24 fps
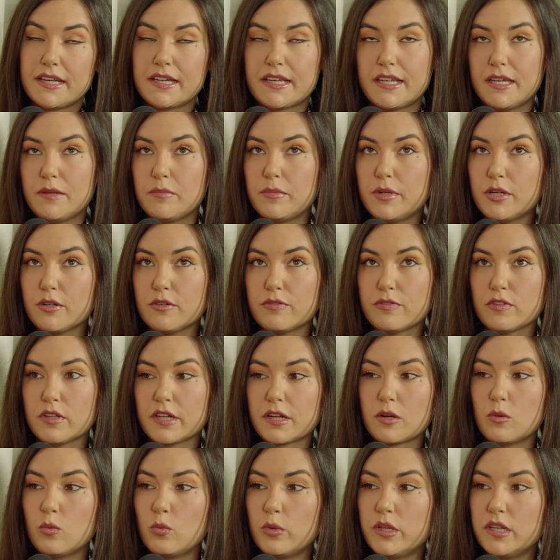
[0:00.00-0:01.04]
came here for like
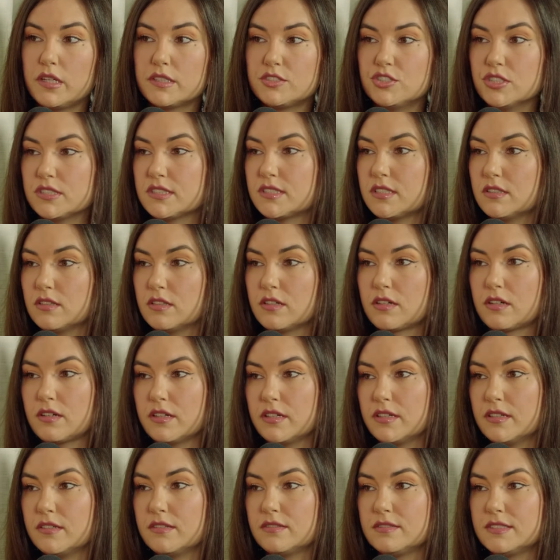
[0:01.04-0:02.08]
a week just to look
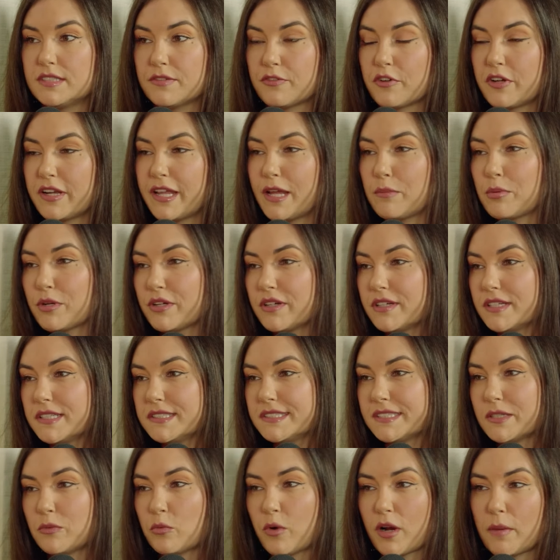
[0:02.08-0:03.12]
at different neighborhoods
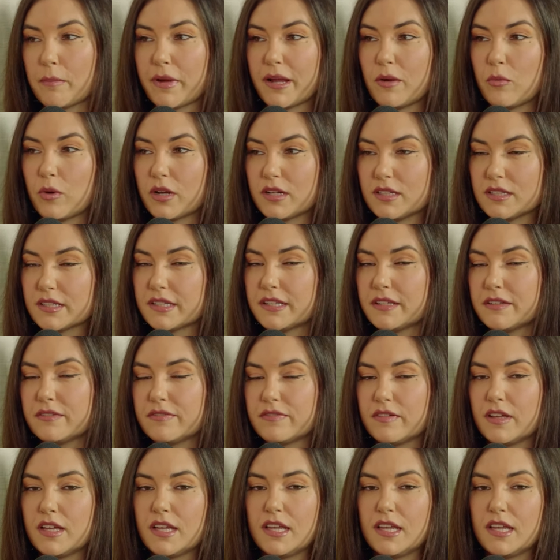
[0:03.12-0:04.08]
and where I might want to live.